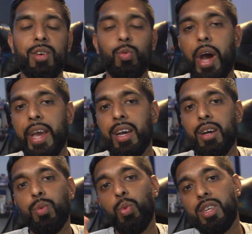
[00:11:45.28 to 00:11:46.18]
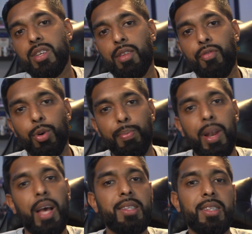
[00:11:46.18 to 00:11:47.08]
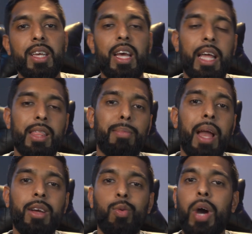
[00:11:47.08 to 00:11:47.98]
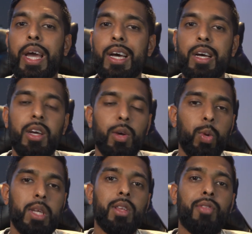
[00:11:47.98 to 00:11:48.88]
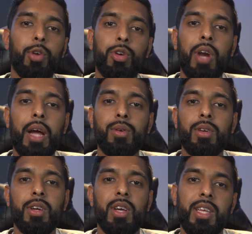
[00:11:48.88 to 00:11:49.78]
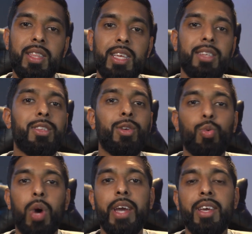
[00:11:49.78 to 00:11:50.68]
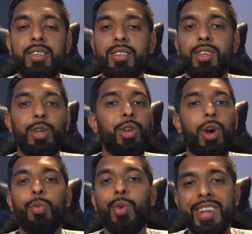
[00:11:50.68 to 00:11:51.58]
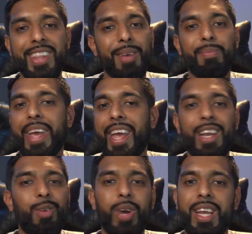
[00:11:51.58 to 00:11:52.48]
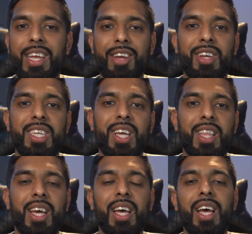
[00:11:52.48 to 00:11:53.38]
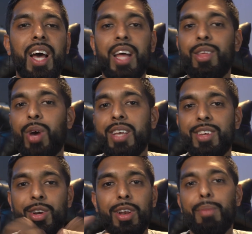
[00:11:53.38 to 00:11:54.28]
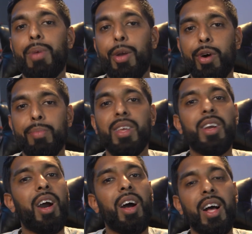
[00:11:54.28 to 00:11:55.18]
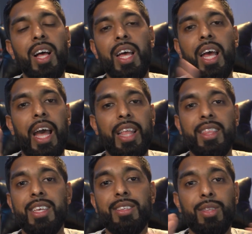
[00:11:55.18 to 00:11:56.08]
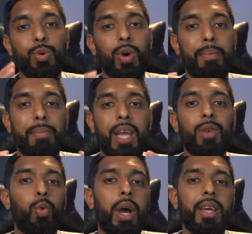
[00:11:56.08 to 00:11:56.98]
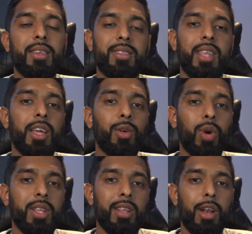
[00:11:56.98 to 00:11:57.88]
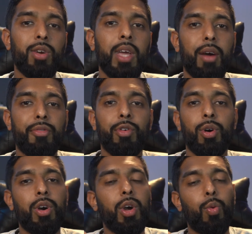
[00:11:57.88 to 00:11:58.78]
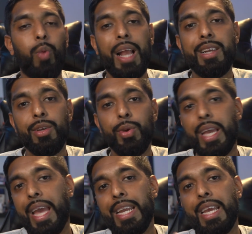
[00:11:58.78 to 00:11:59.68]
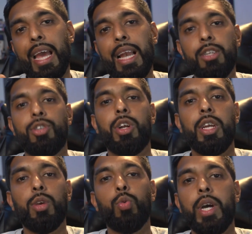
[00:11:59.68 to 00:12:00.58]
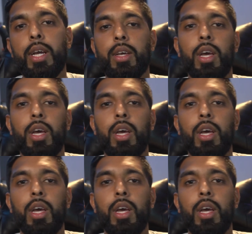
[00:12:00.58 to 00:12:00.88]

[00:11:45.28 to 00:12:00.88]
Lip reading: wire which is for plus and the black wire which is for ground. These two wires, you don't want them anywhere near each other, otherwise you're going to blow up the car. And these two are main wires that you want to look out for while doing any electronic work